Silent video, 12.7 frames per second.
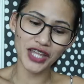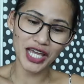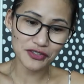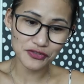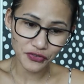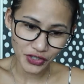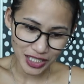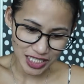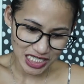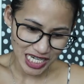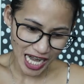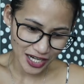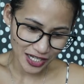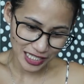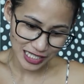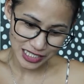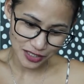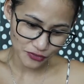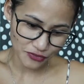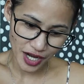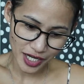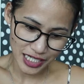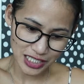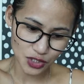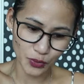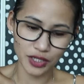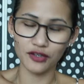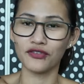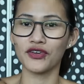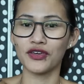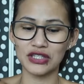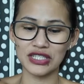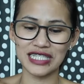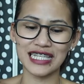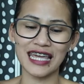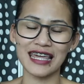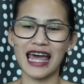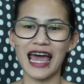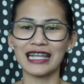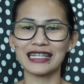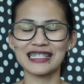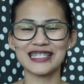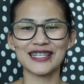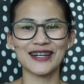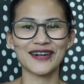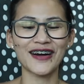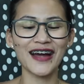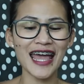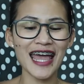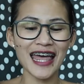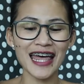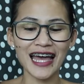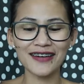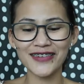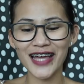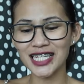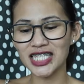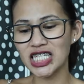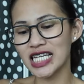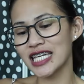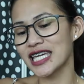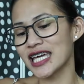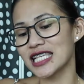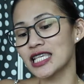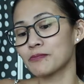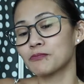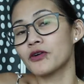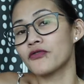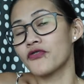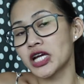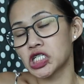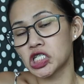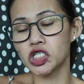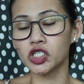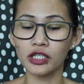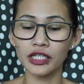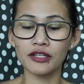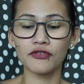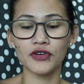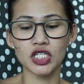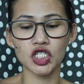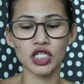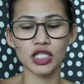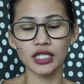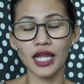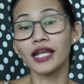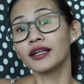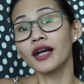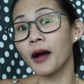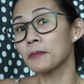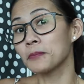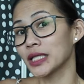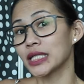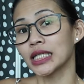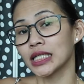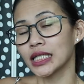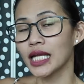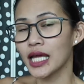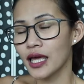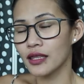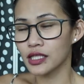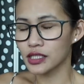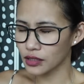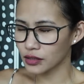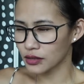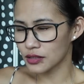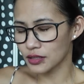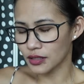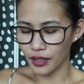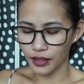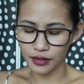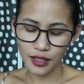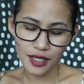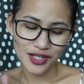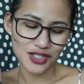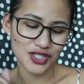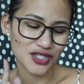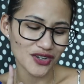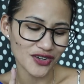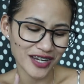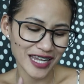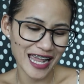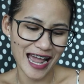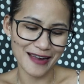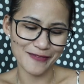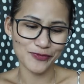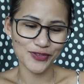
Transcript: Thanks for that, Sharon. That's very sweet of you to say that. So actually, yes, I'm professional and efficient and competent. That's a good sign. So yeah.